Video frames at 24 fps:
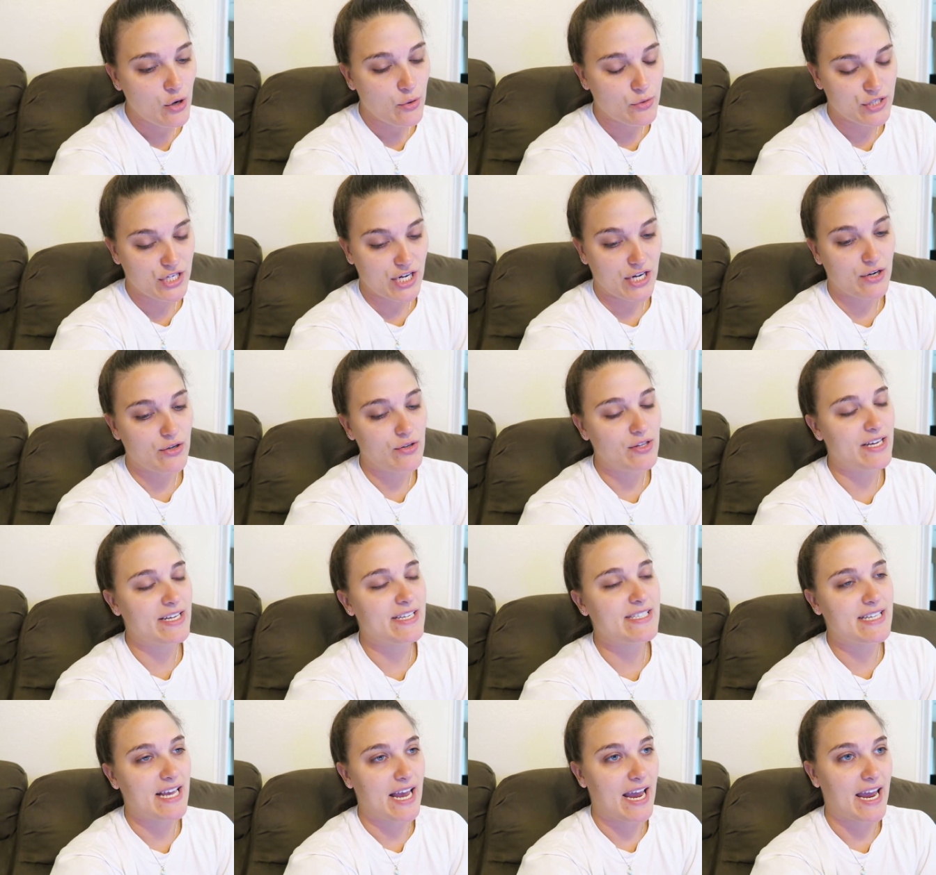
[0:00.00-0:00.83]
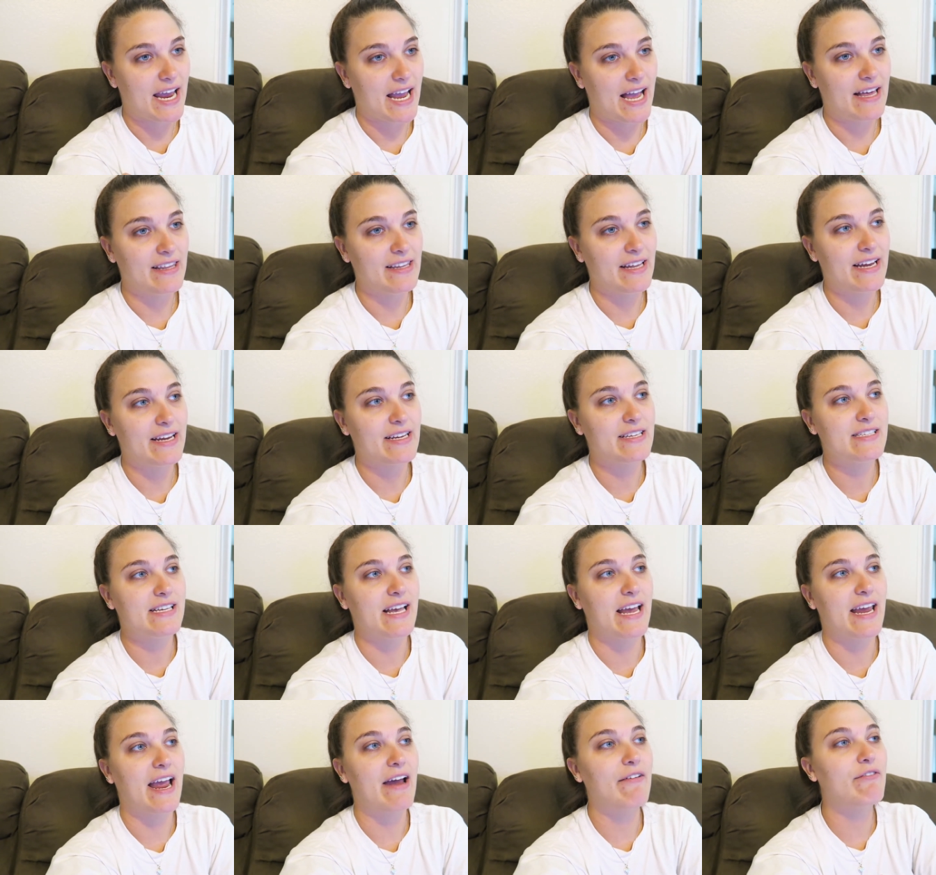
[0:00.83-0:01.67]
which I don't like saying. I like
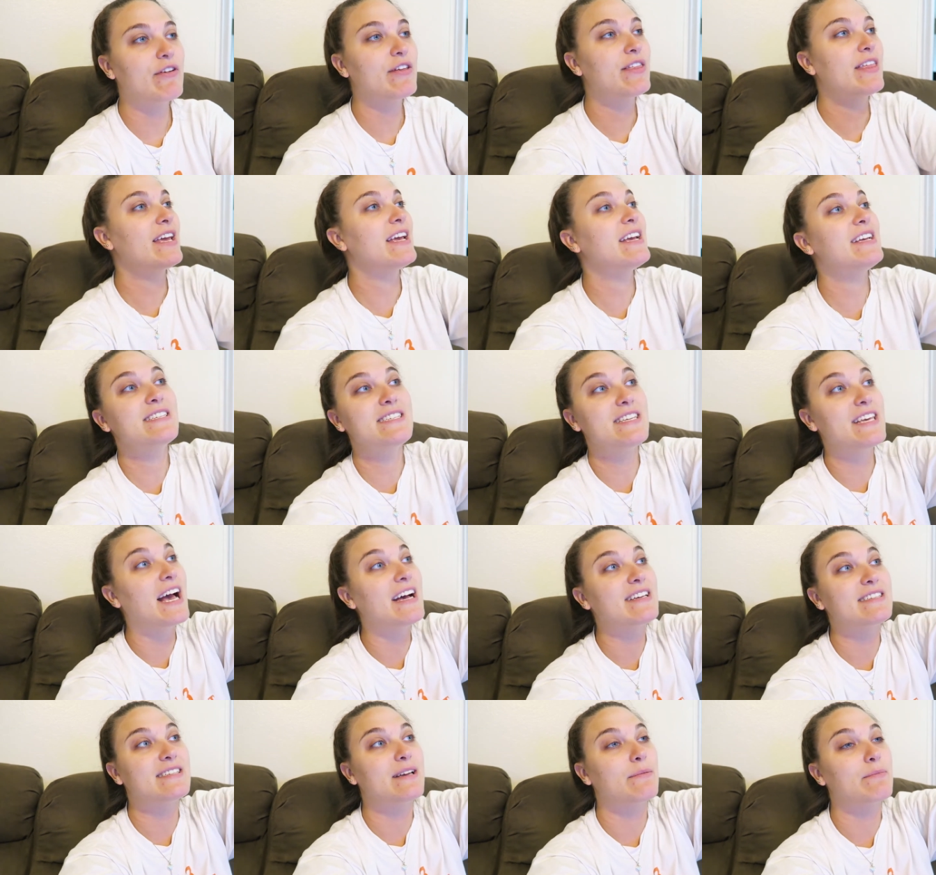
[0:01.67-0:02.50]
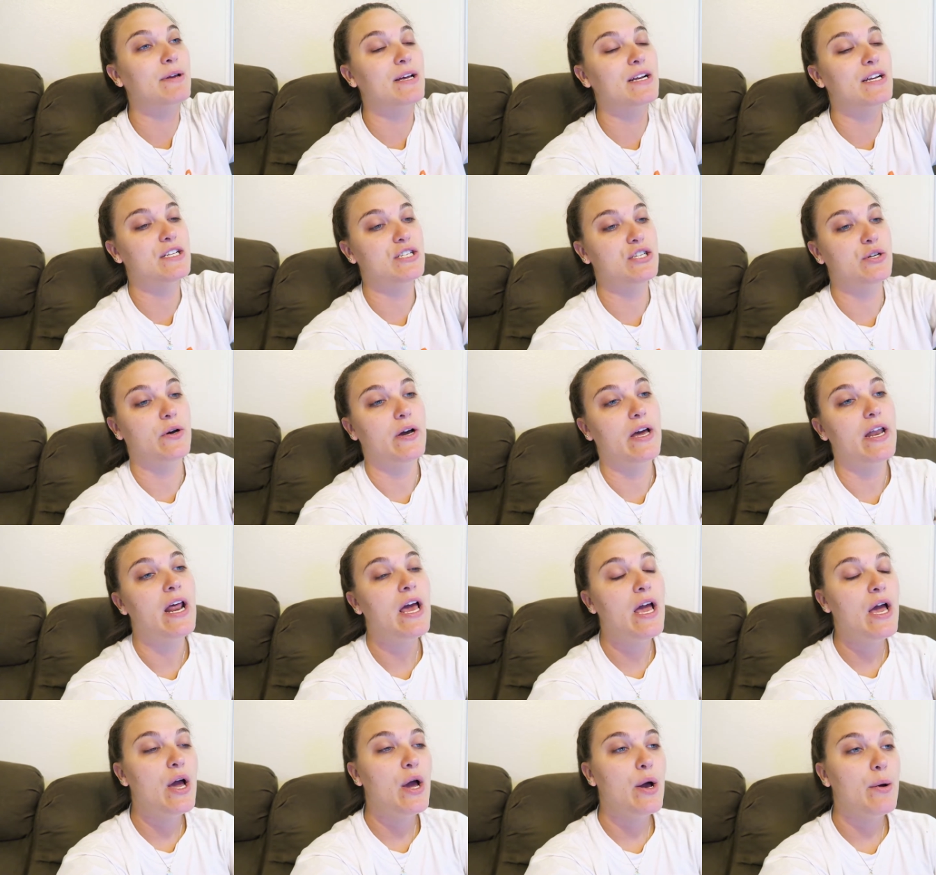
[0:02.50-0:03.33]
saying everything is yes, I'm gonna do it.